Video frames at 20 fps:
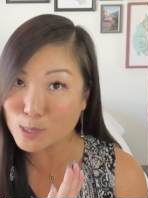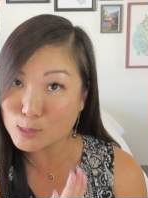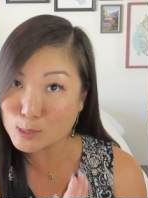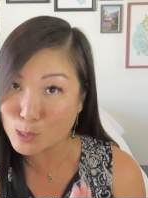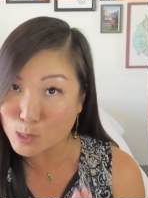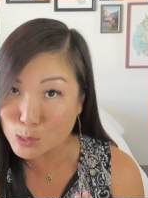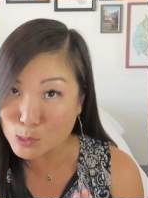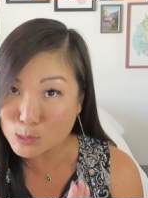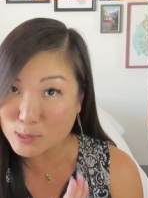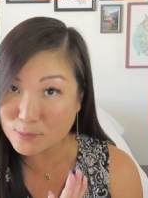
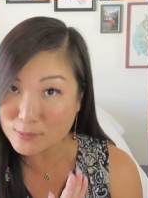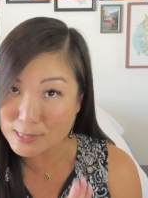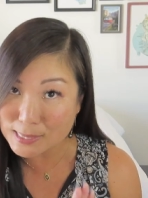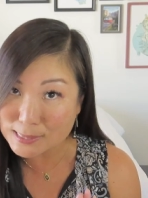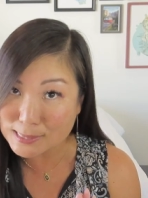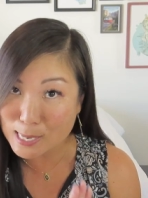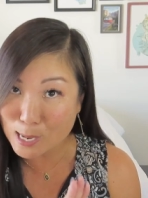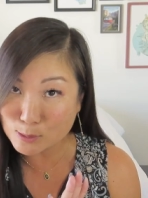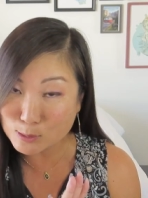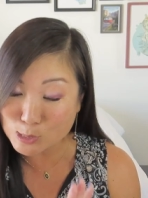exclusive
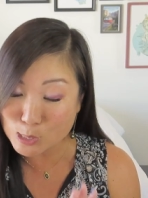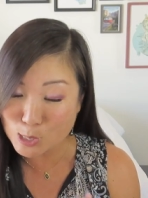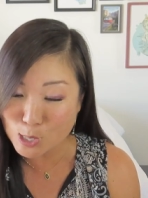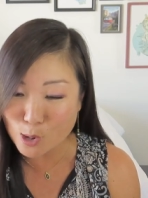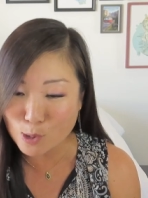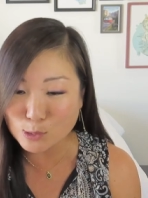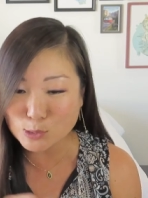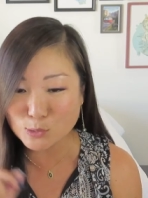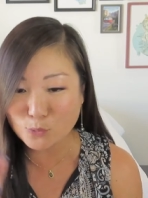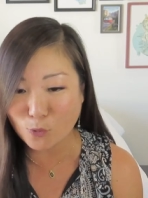discounts and
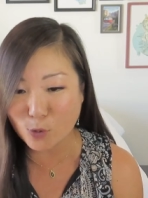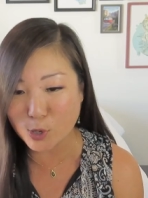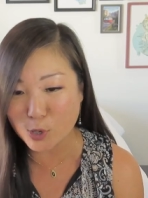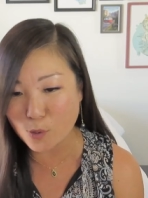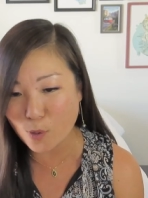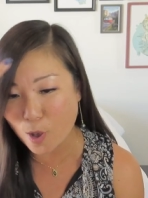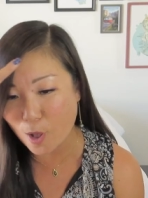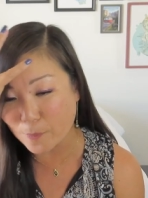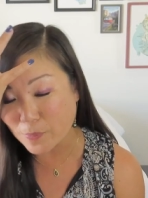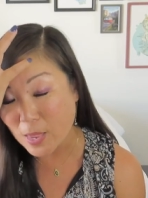codes for
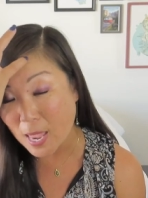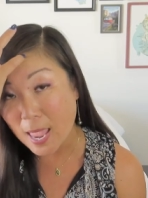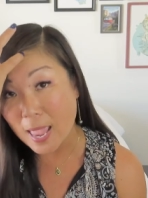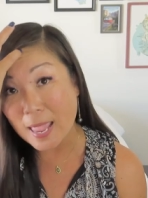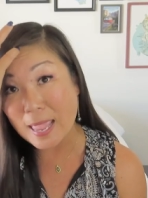you all.